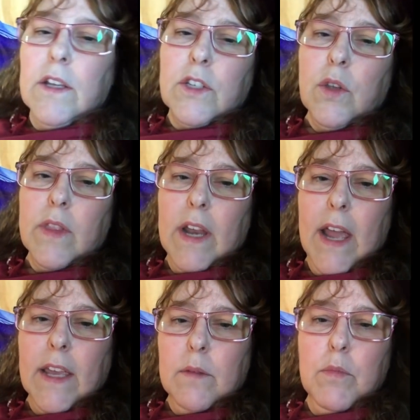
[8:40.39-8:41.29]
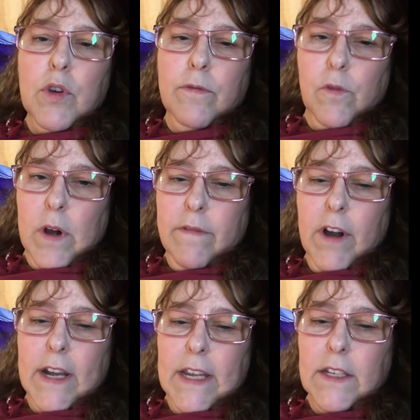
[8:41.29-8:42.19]
so that I can move
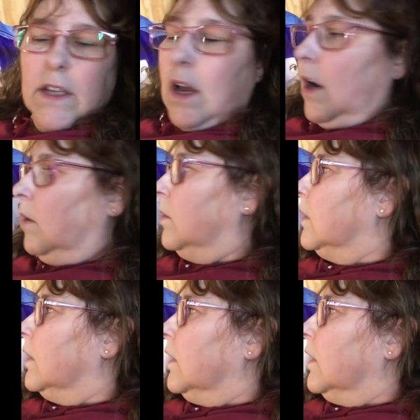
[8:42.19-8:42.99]
wherever I need to go.